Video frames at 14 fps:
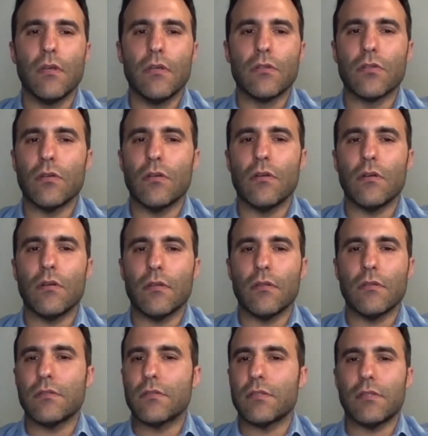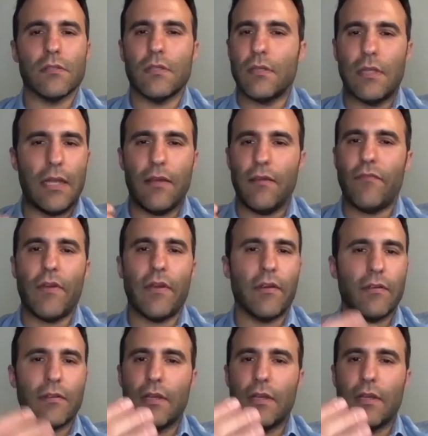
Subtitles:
So in a very